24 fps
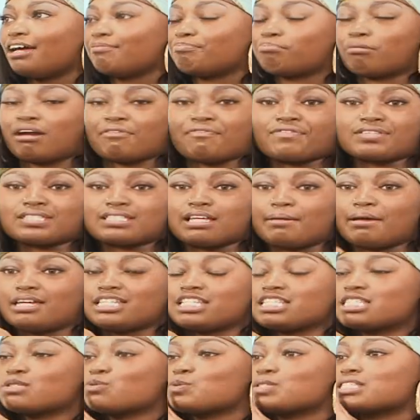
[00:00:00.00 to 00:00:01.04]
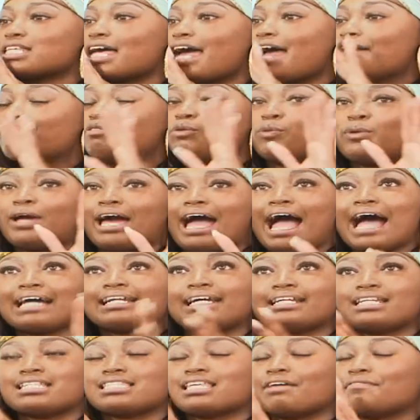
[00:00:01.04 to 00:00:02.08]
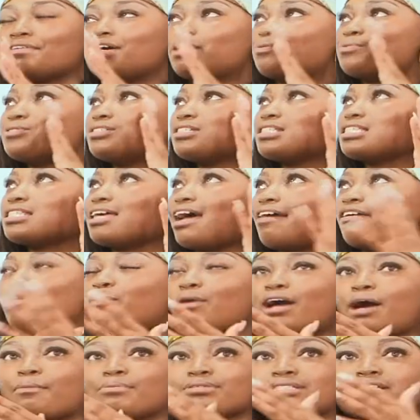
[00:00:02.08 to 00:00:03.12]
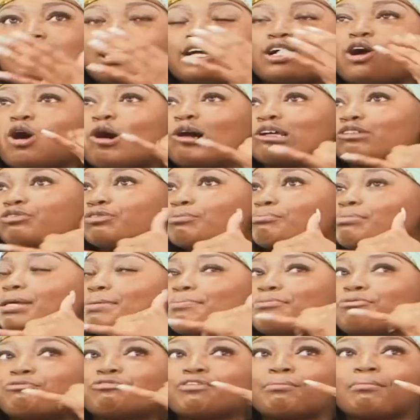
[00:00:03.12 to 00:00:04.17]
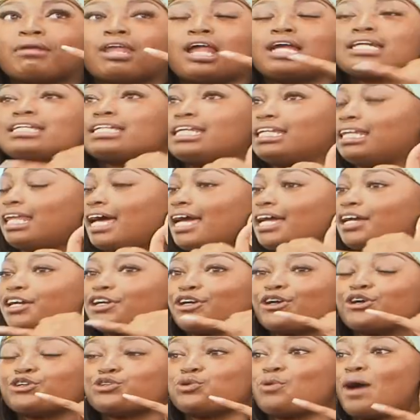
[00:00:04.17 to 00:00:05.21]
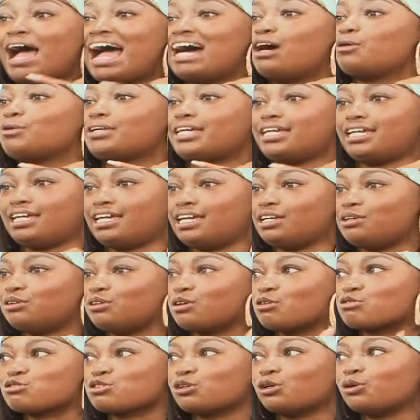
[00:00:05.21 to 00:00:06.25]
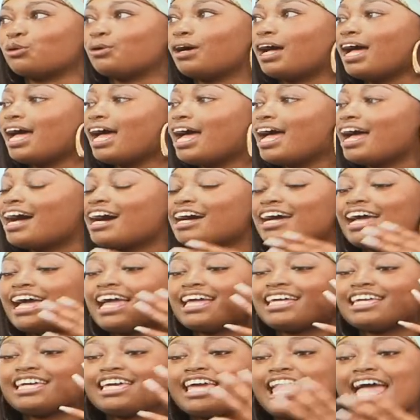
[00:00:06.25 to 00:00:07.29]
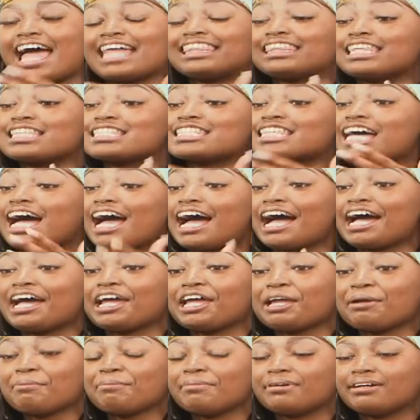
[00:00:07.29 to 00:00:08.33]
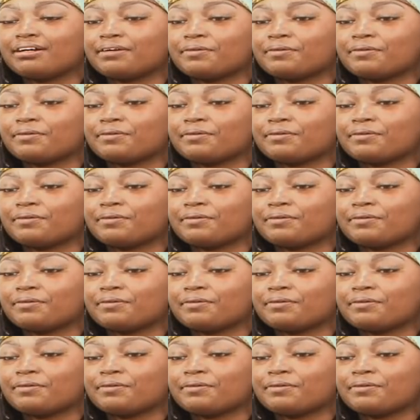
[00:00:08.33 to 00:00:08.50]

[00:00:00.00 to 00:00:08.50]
Breakfast, it just was everywhere. Hot anytime, it was just everywhere. I was getting calls from people from London, like, girl, you out here, So at the time,